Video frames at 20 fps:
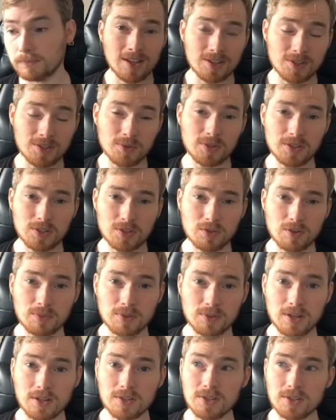So what the script
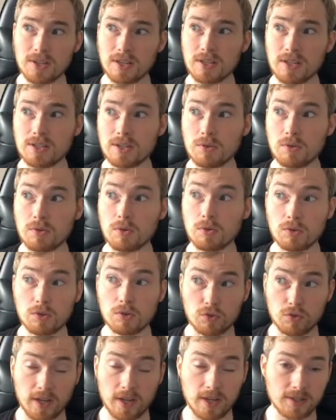does is it will
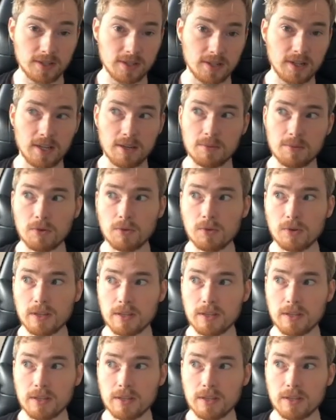create a table